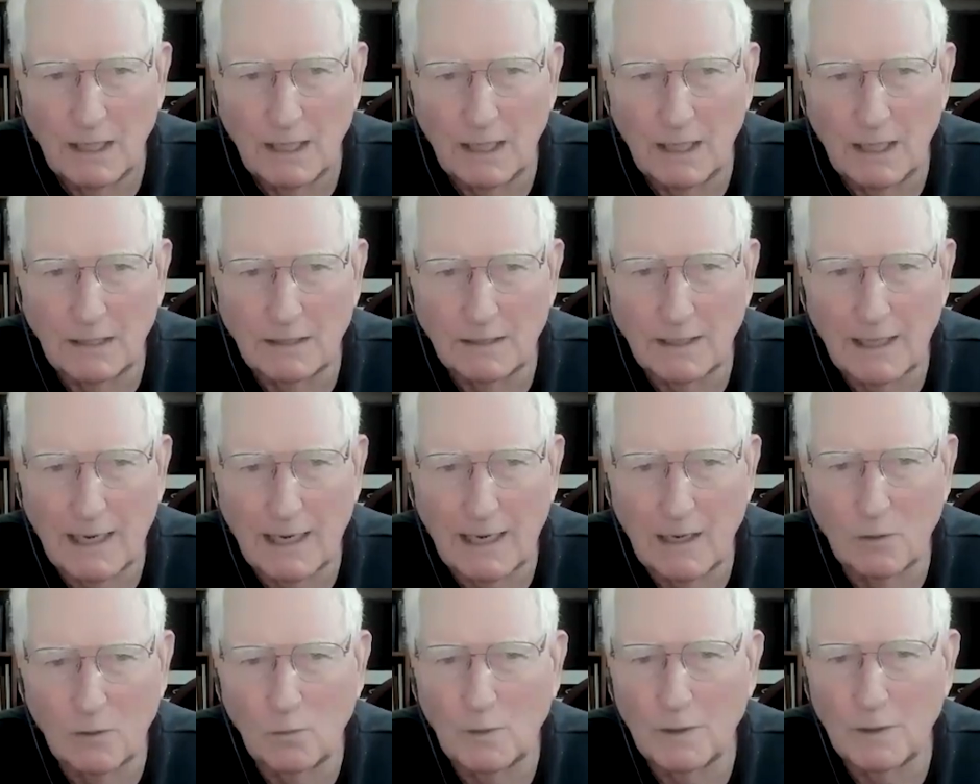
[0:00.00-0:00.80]
and
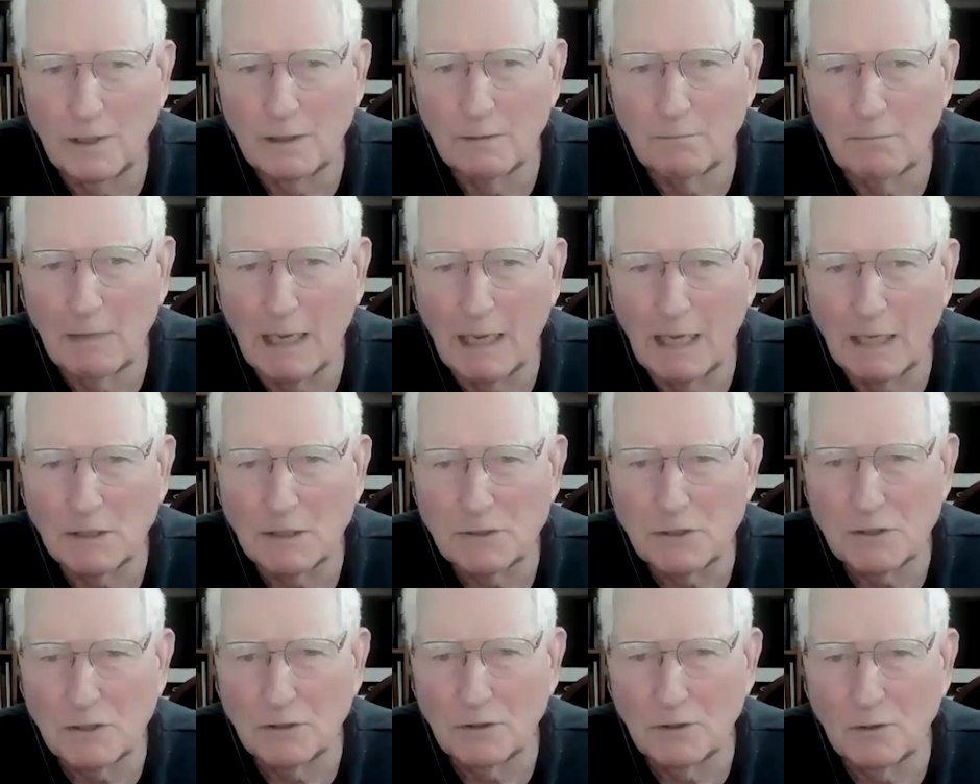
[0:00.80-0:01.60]
how we
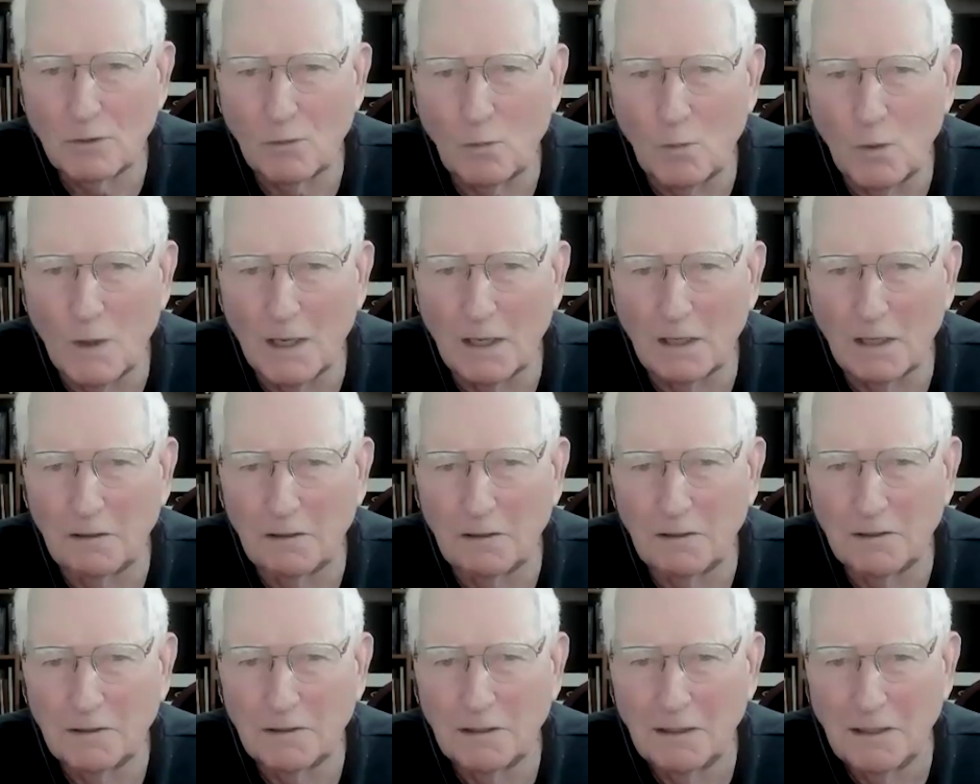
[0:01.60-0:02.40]
imagine,
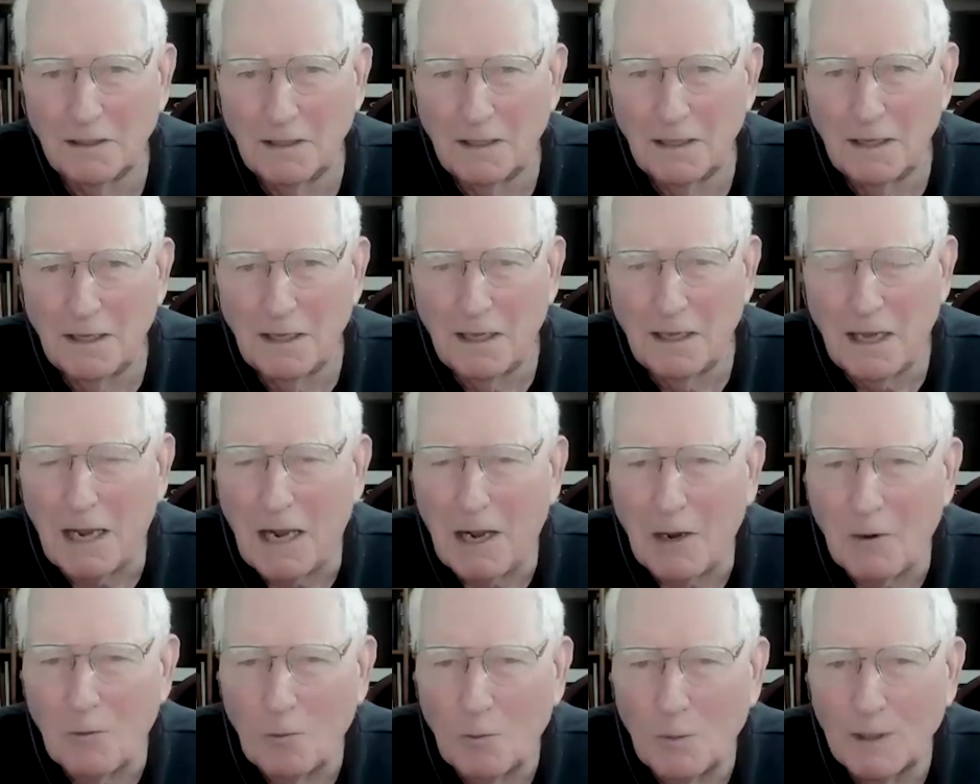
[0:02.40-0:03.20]
well,
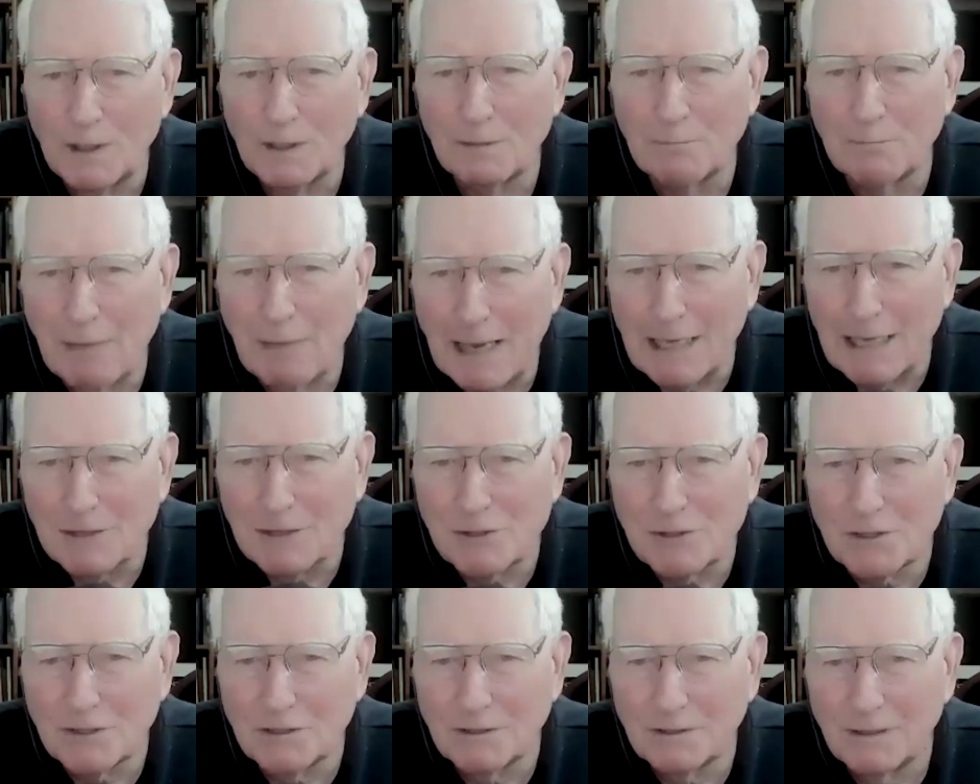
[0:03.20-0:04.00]
how we
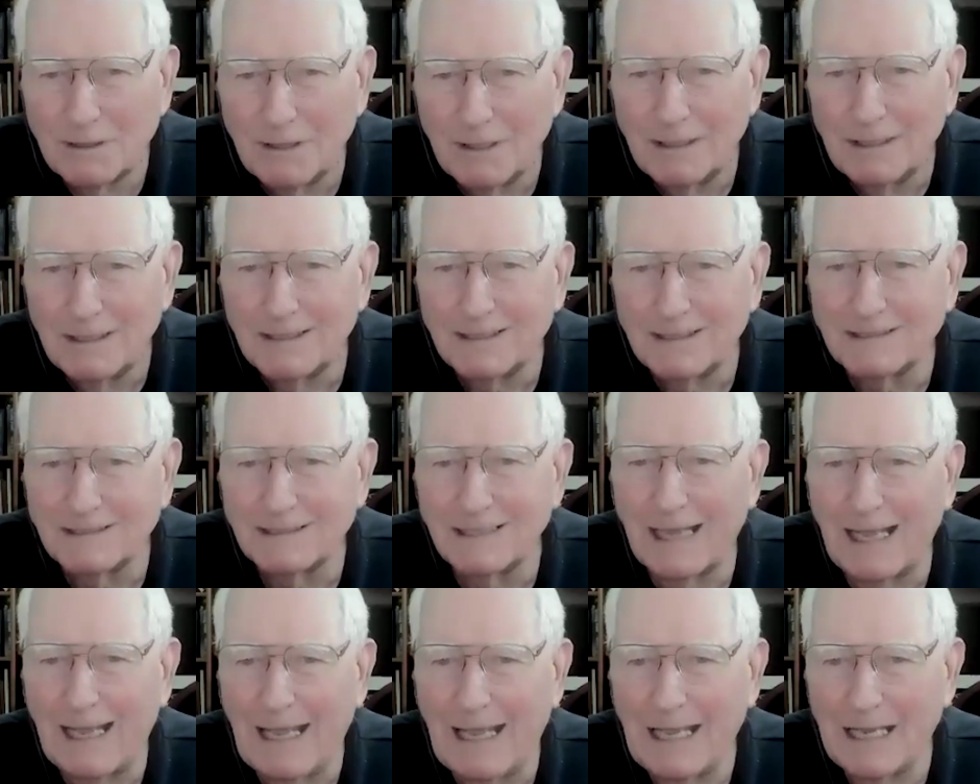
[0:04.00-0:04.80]
imagine an
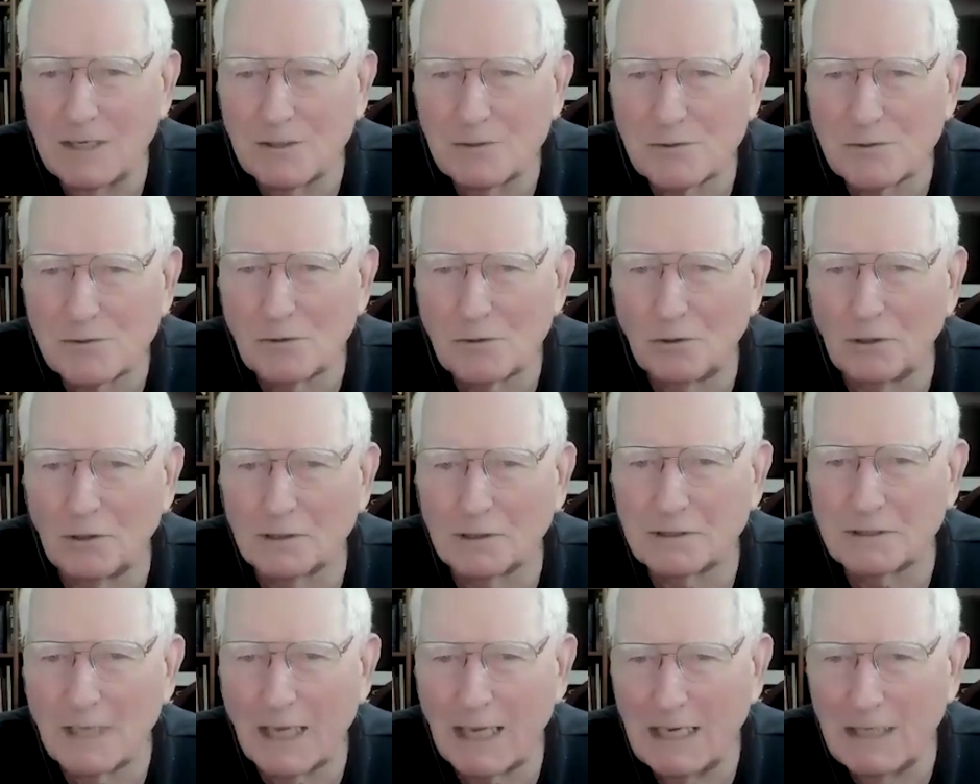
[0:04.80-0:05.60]

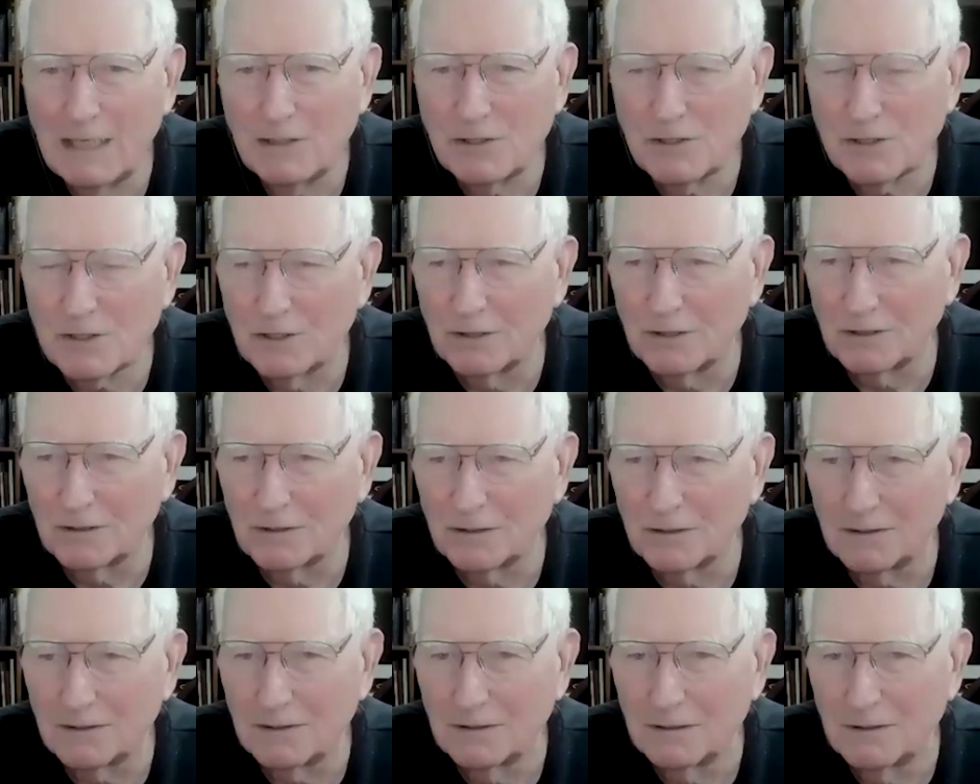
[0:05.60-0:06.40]

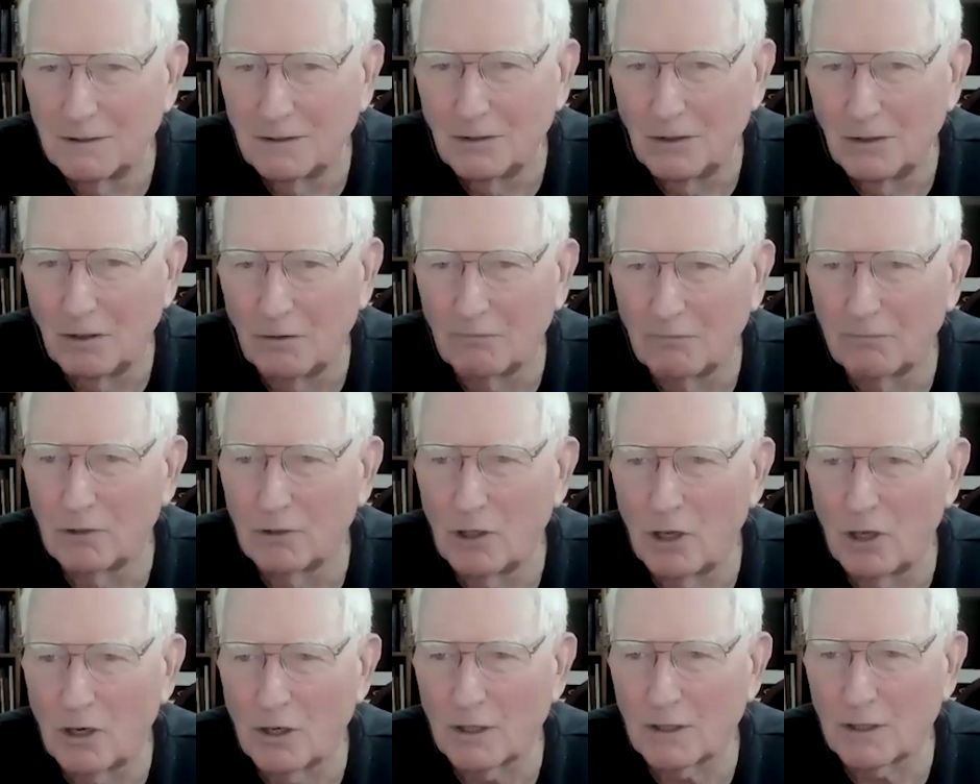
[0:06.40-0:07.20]
exaltation of
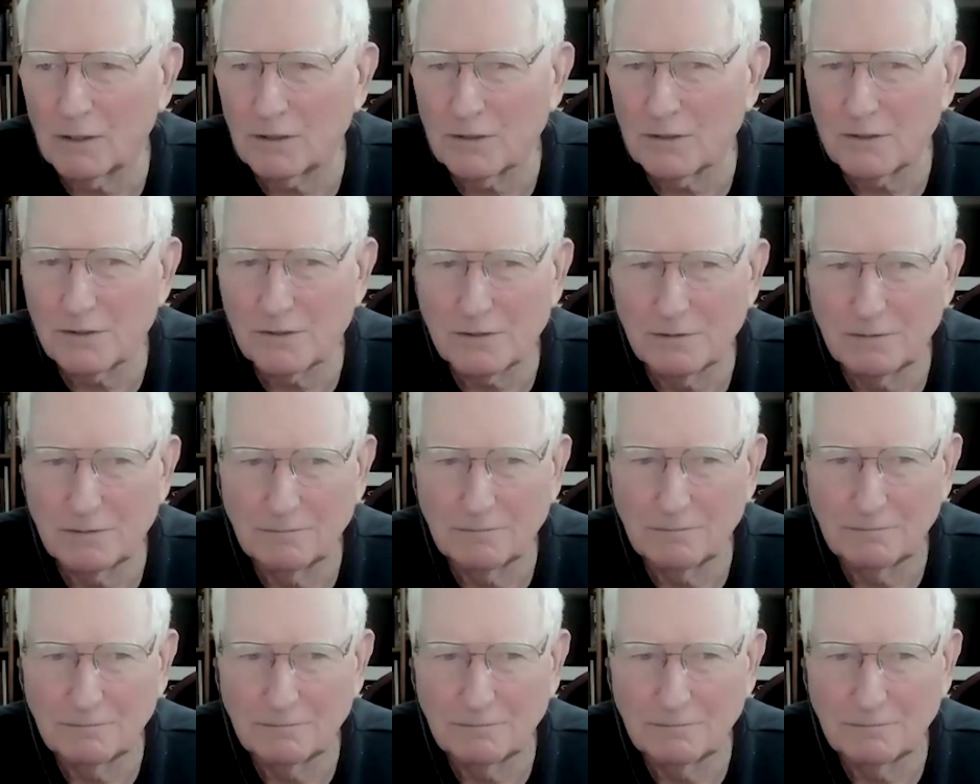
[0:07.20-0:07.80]
larks?